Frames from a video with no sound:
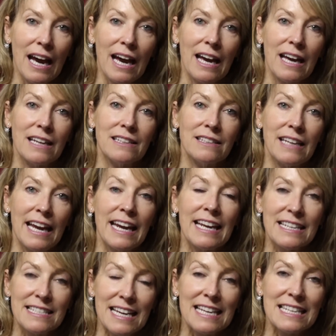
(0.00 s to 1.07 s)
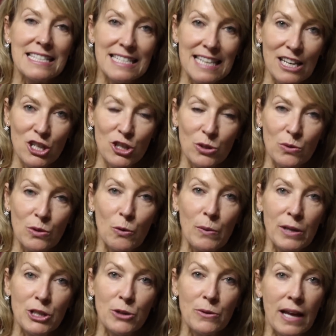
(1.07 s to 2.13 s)
and it is essential that
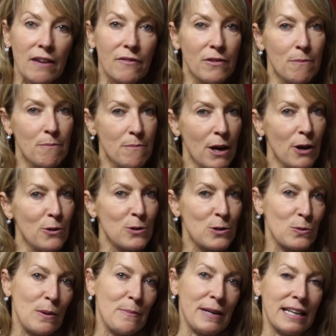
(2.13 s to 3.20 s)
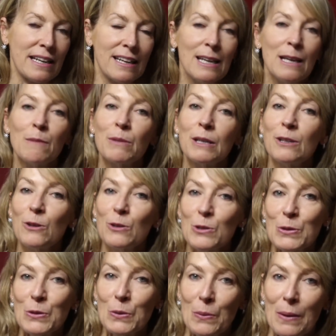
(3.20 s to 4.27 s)
we do that for most women, but
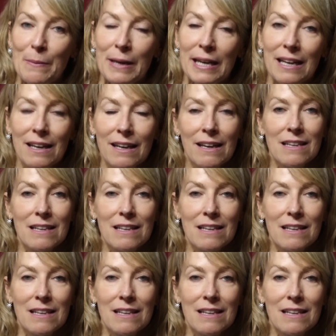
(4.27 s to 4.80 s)
not all women.